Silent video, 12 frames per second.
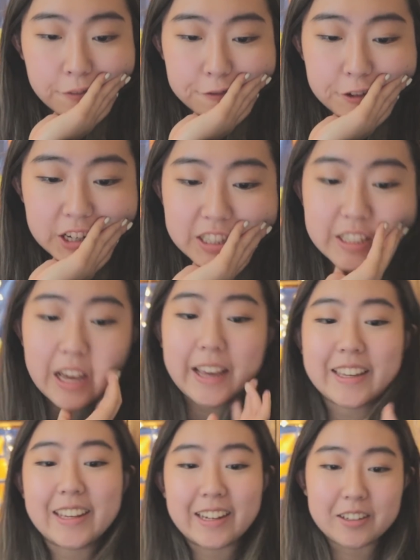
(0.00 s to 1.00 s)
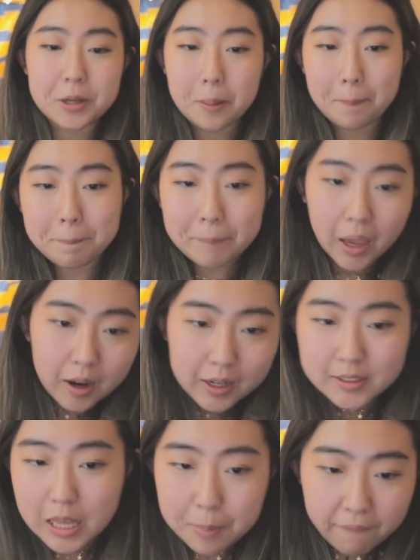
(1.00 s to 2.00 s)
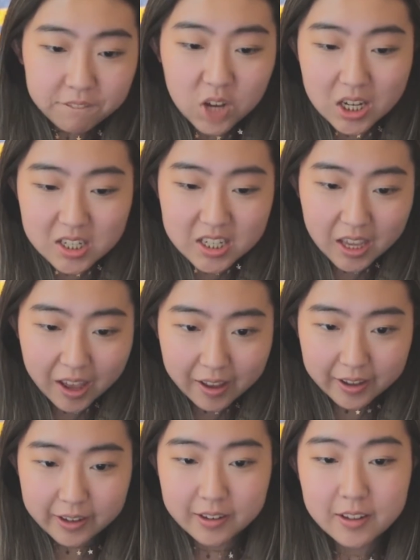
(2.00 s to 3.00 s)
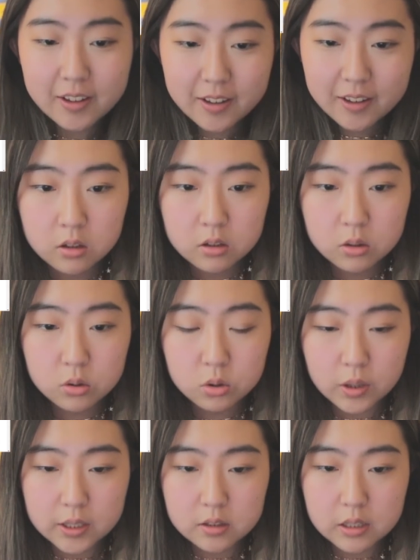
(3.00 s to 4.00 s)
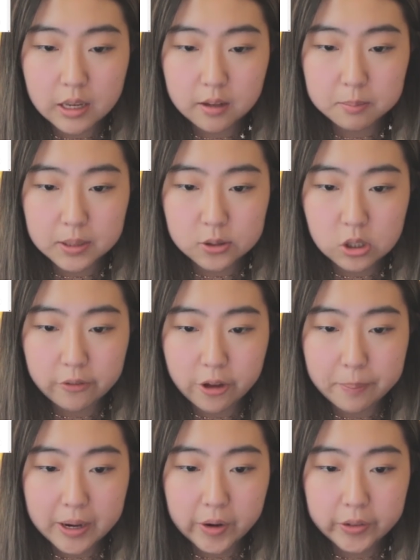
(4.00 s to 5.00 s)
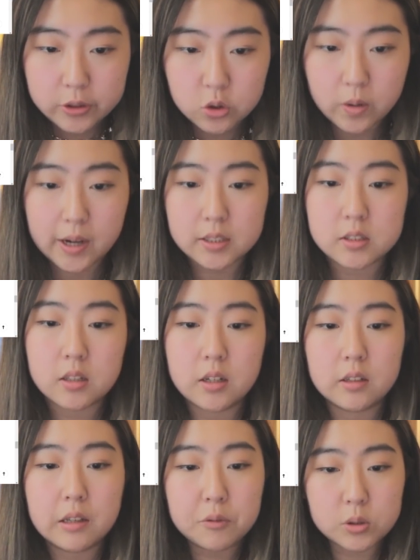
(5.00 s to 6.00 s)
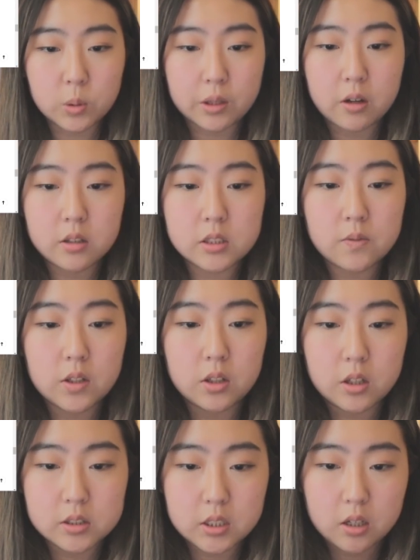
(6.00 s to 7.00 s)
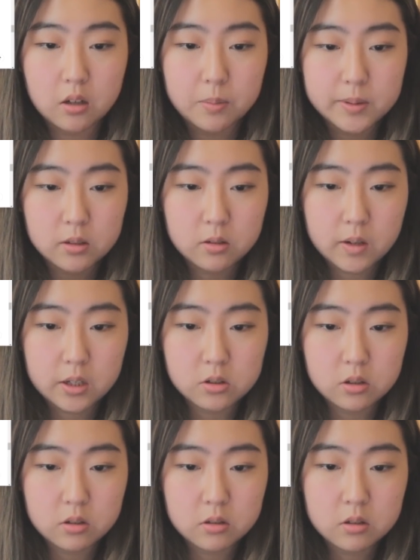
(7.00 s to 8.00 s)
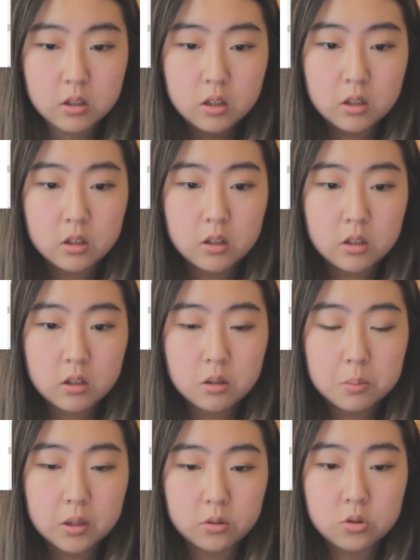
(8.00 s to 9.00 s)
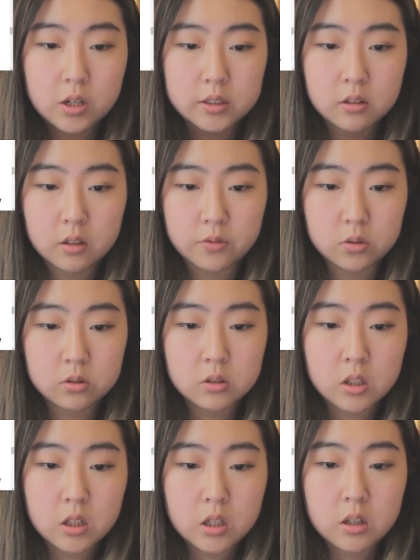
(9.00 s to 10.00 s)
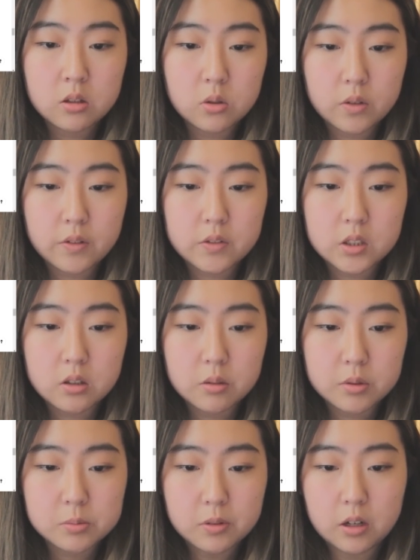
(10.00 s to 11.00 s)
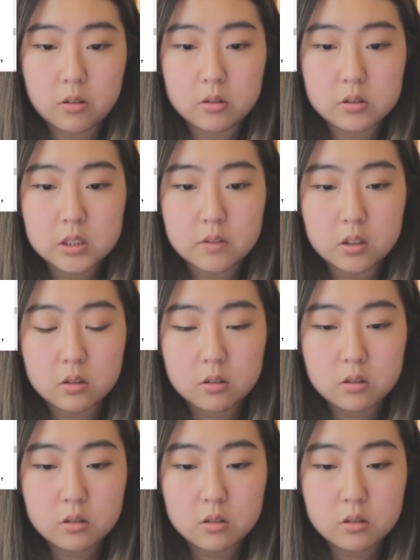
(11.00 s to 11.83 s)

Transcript: Fun guy kingdom, because I'm a fun guy. Two trains, A and B, travel on parallel tracks and levels with constant velocity in opposite directions. Parallel tracks and levels. 50 kilometers per hour. 70.